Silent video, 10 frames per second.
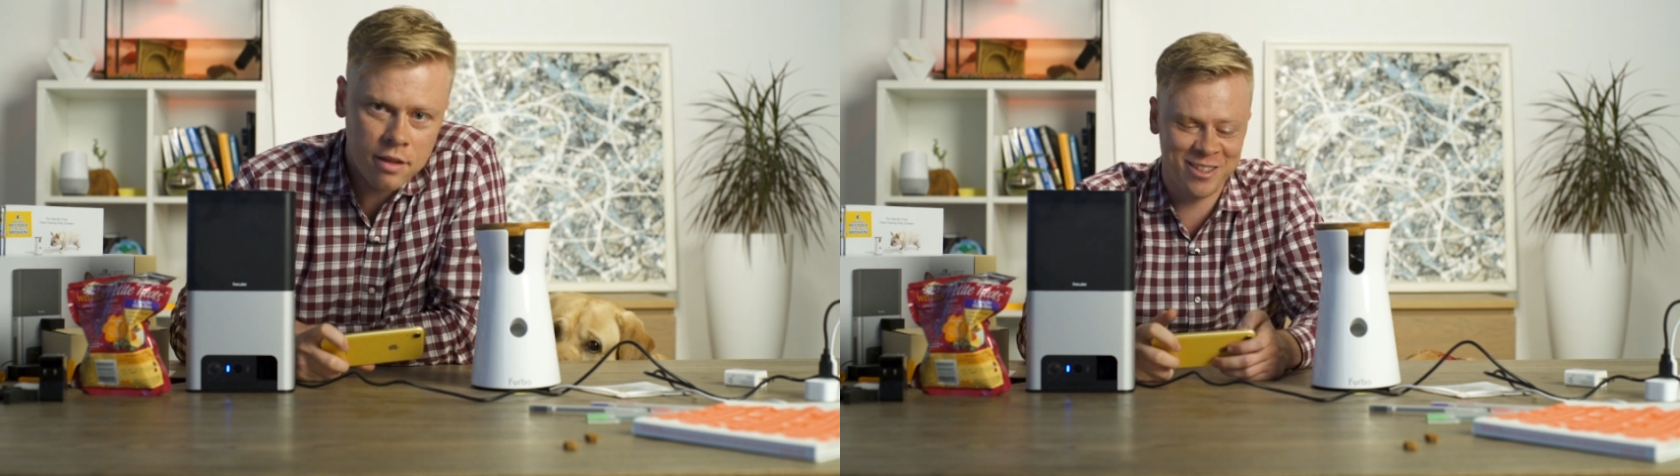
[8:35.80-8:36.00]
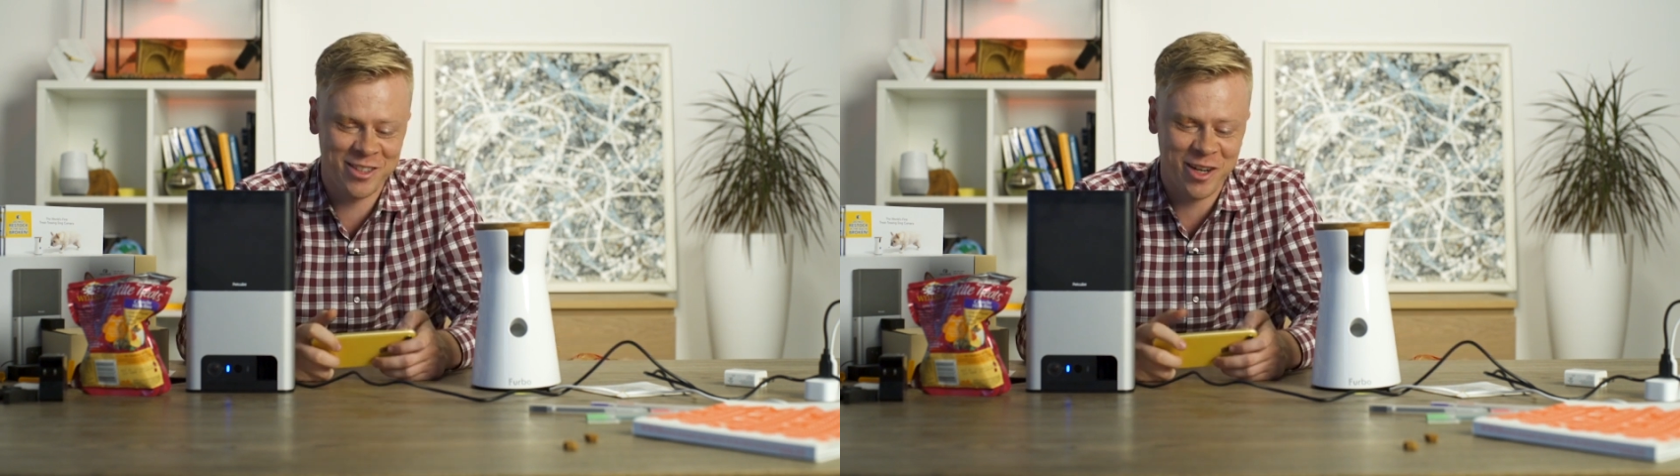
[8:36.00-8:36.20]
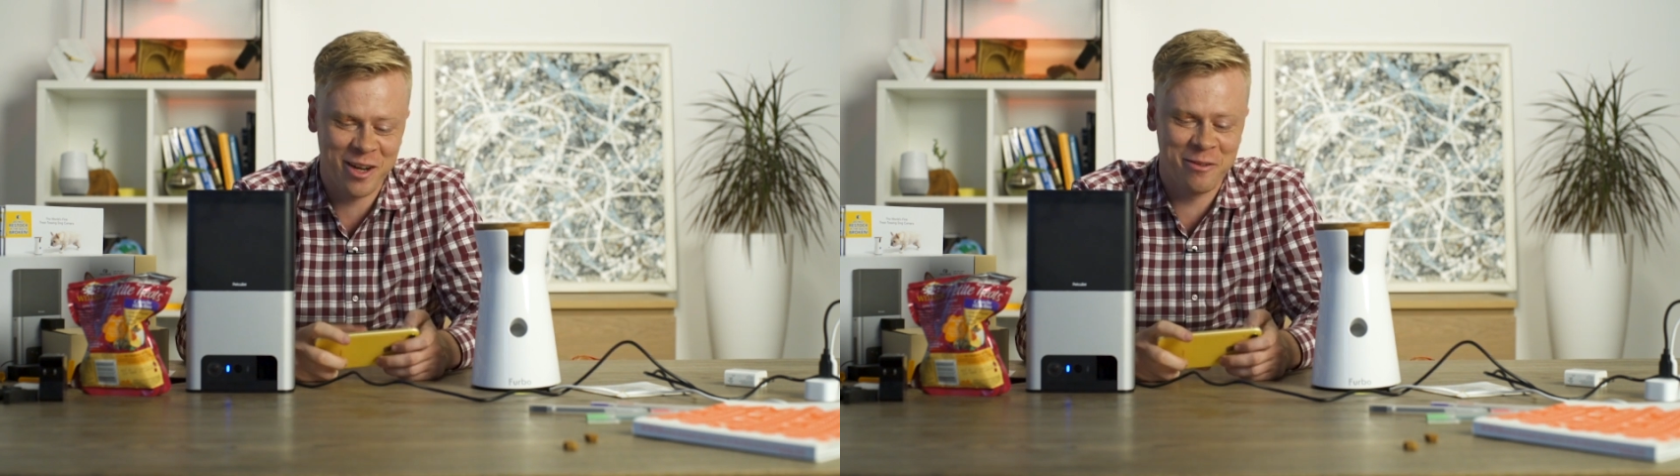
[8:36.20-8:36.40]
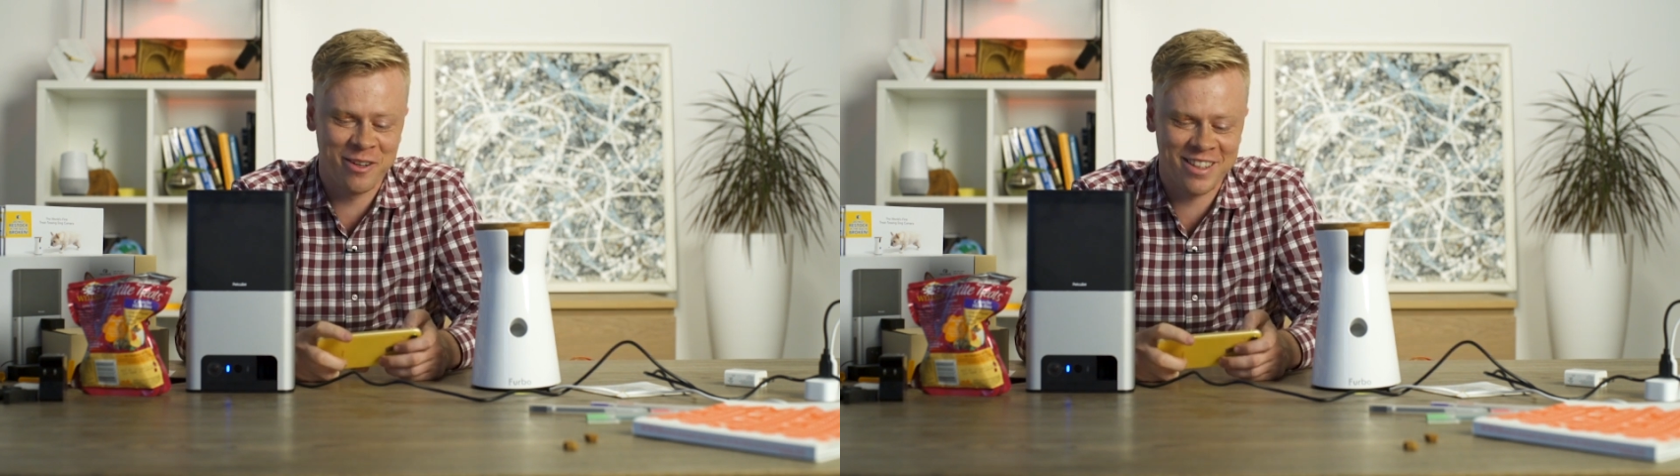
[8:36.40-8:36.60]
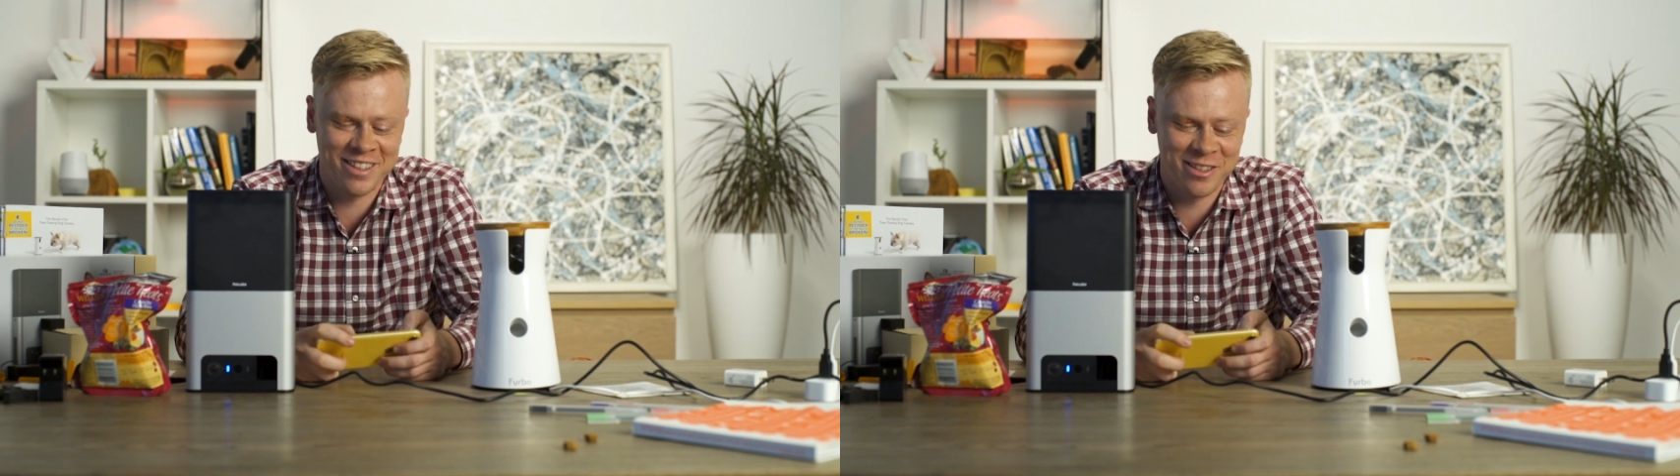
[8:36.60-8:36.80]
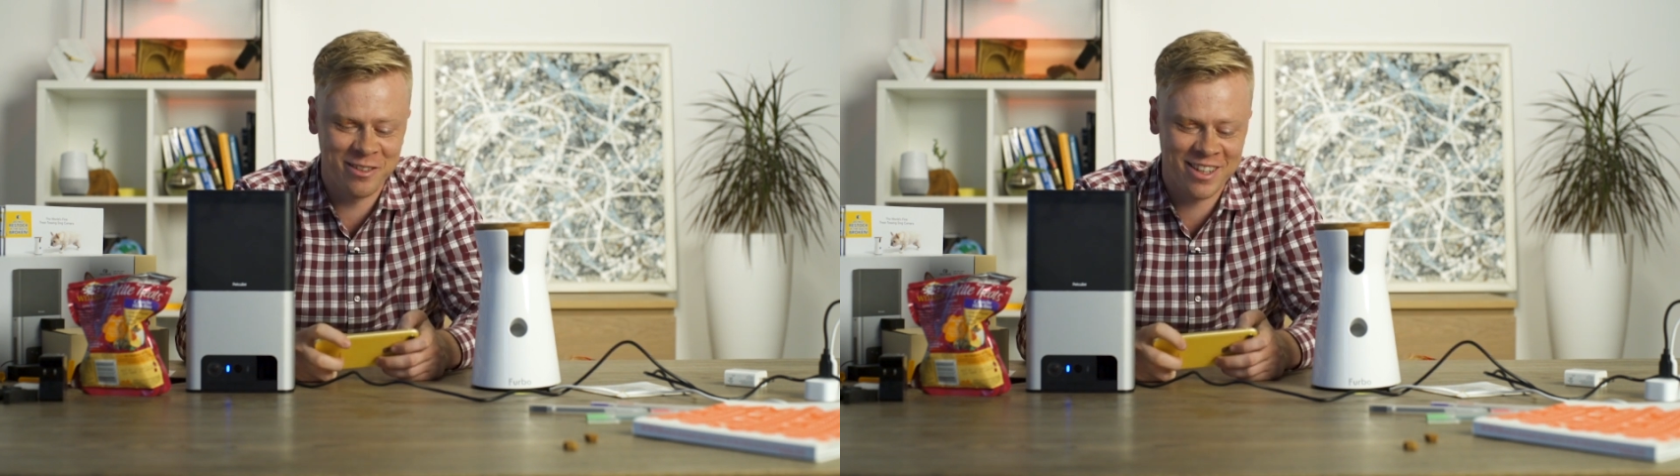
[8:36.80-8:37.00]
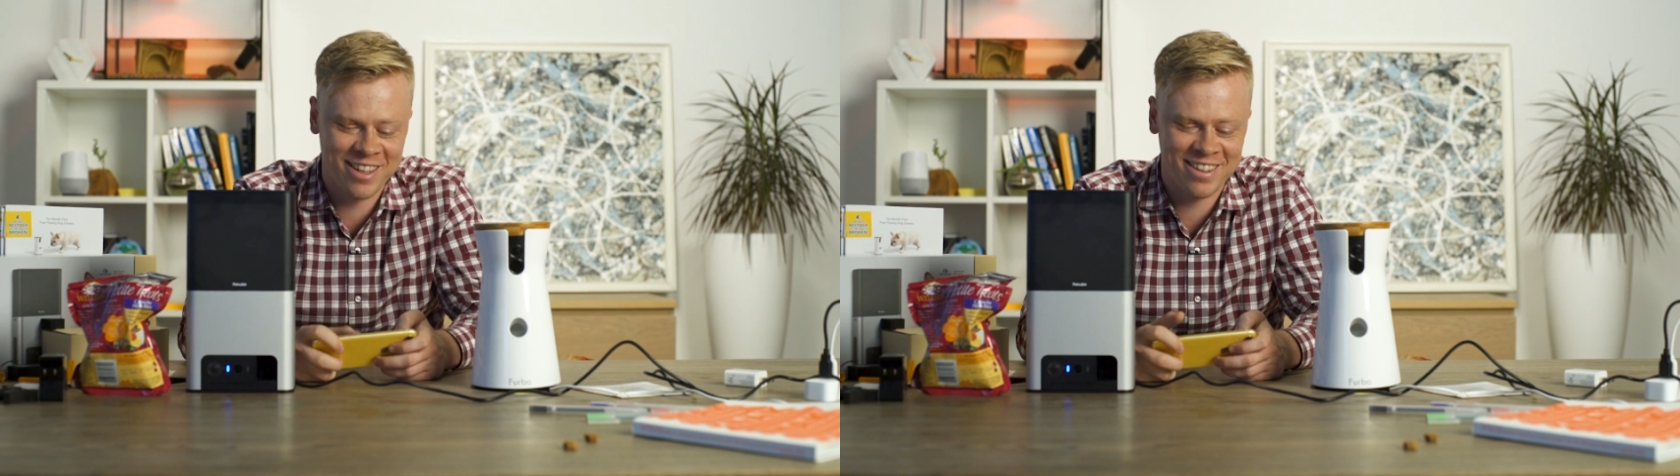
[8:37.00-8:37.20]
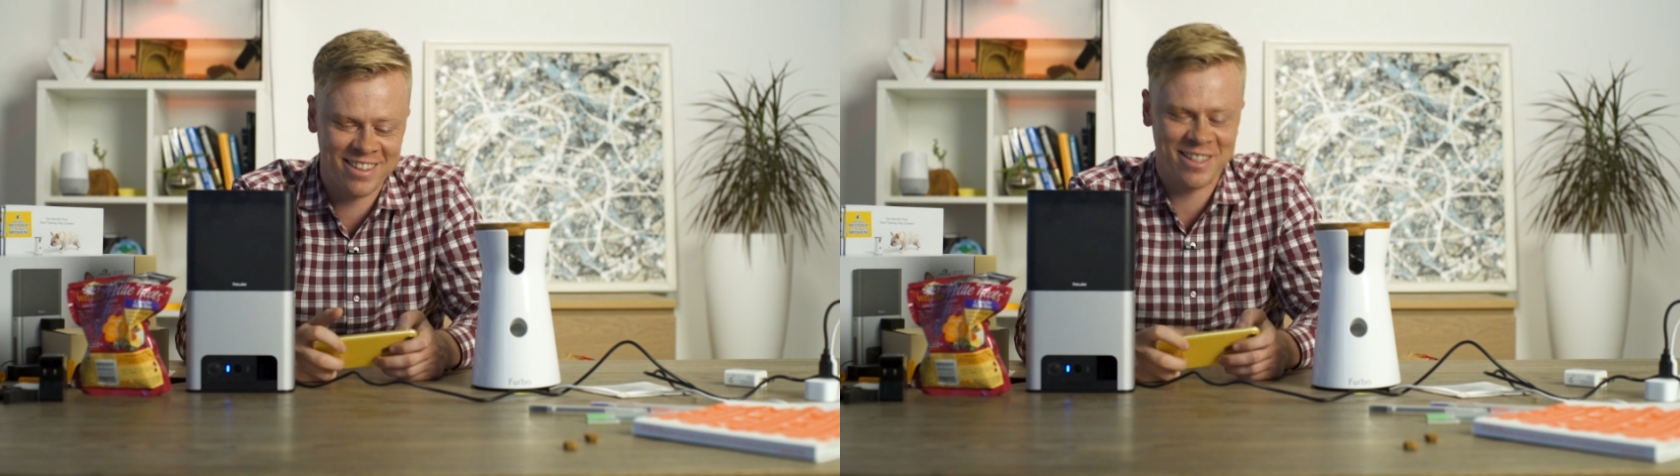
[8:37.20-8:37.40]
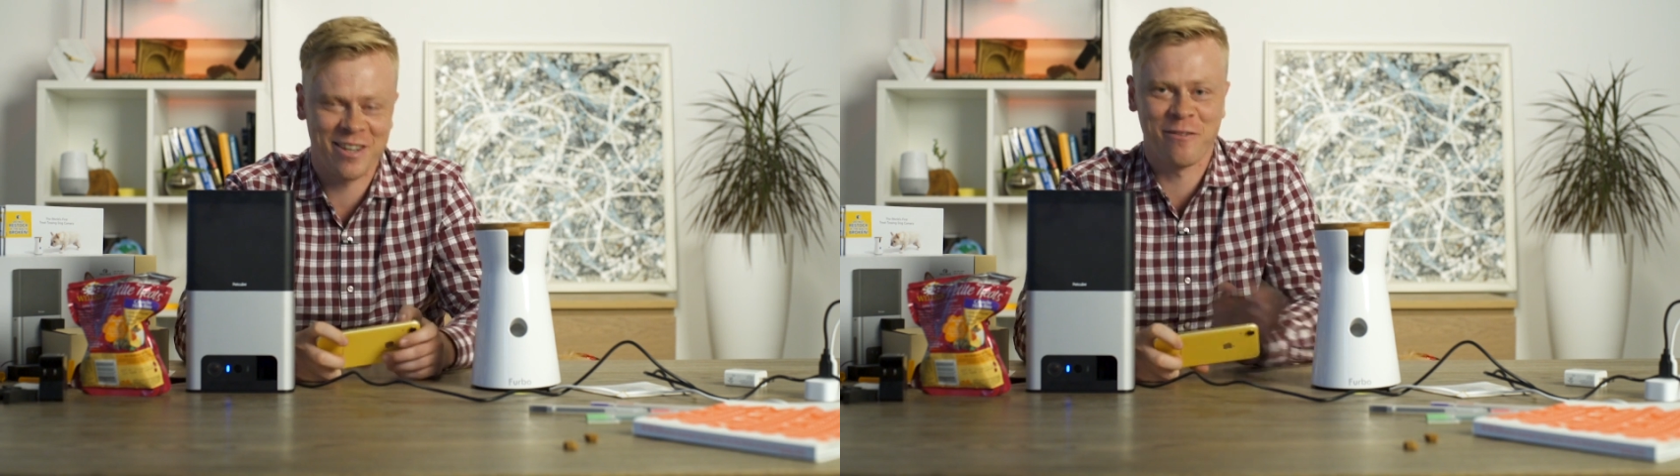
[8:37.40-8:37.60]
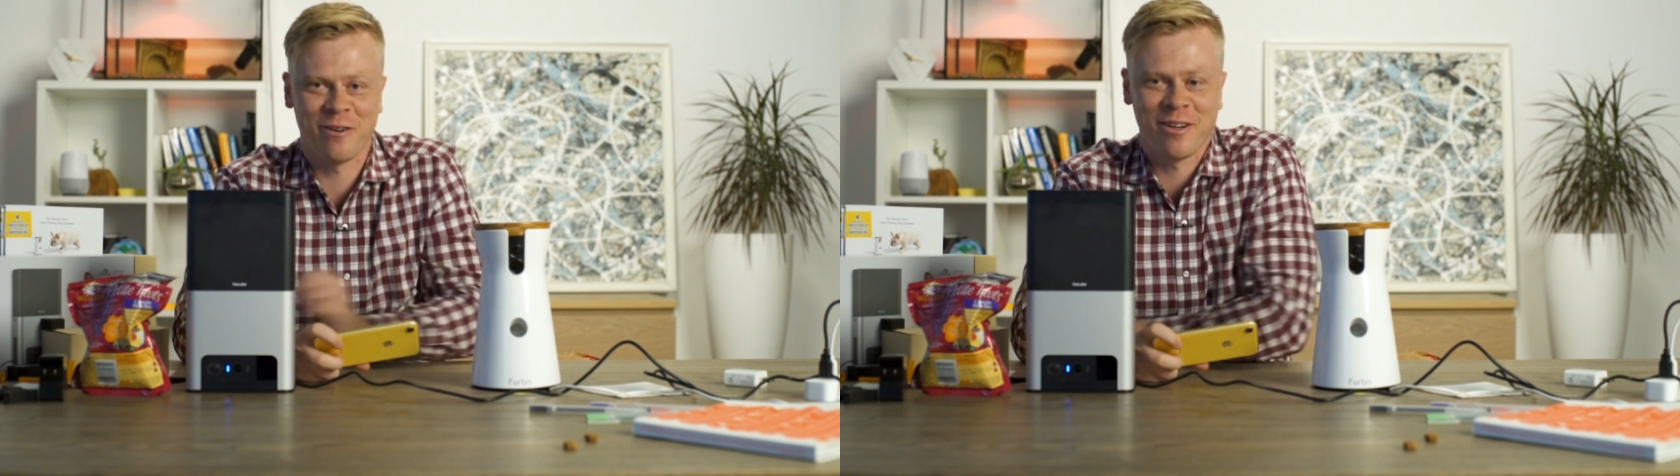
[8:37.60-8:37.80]
Strike one. Let's do it again. Let's see
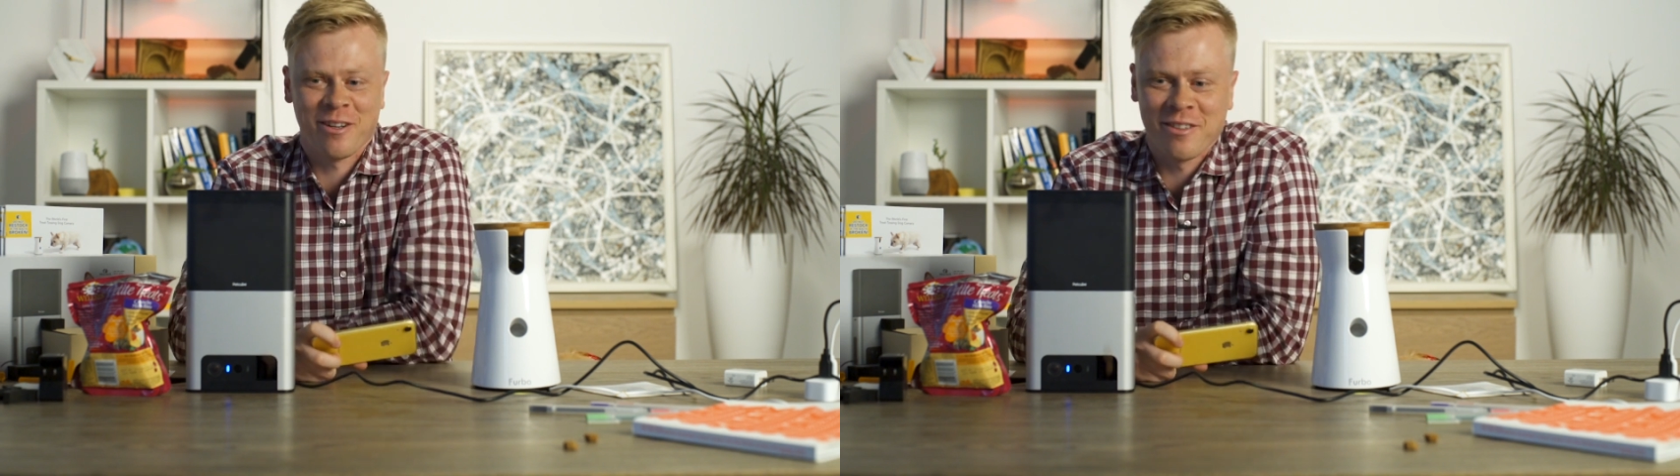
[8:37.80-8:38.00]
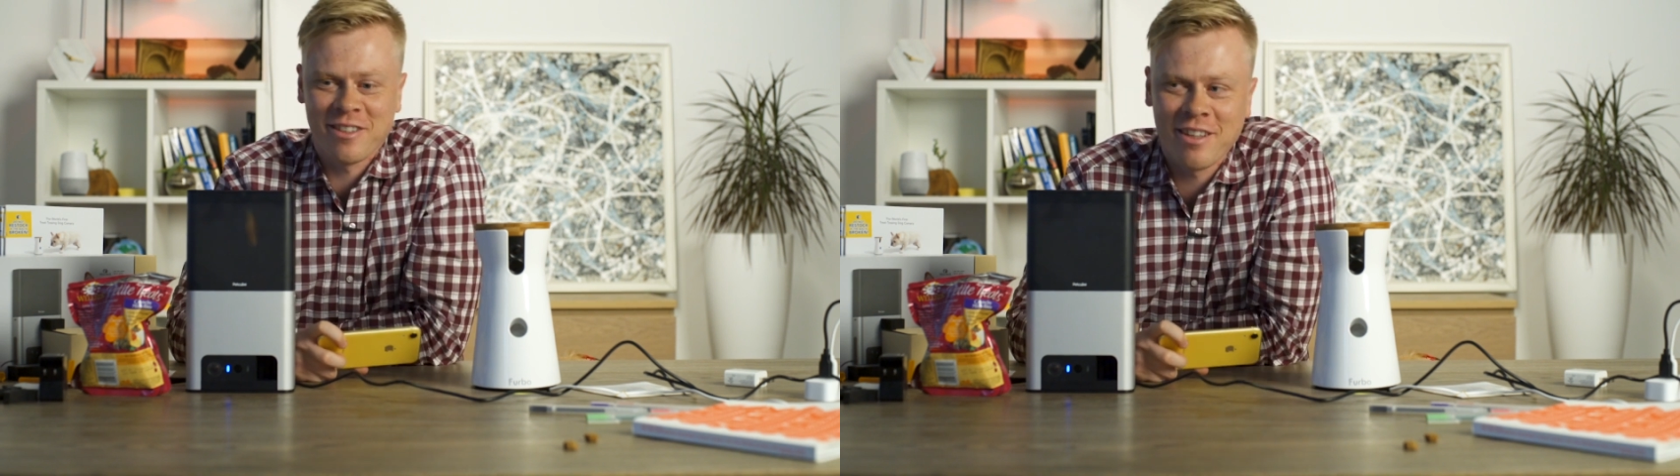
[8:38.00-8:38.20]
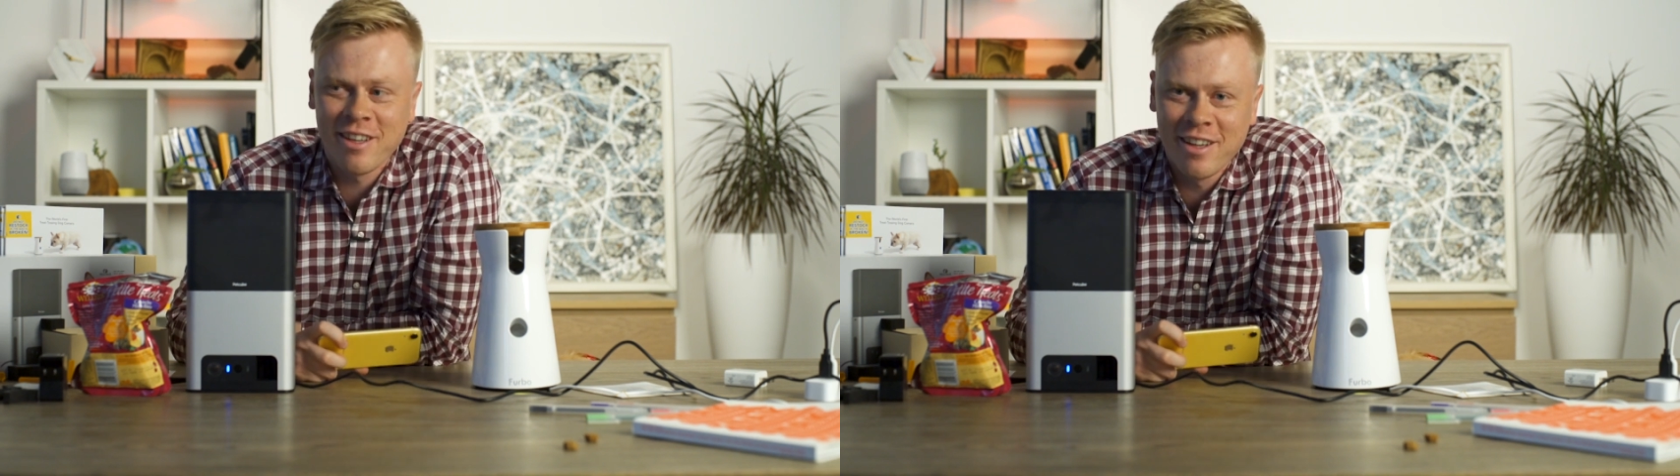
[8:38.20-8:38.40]
how far it goes.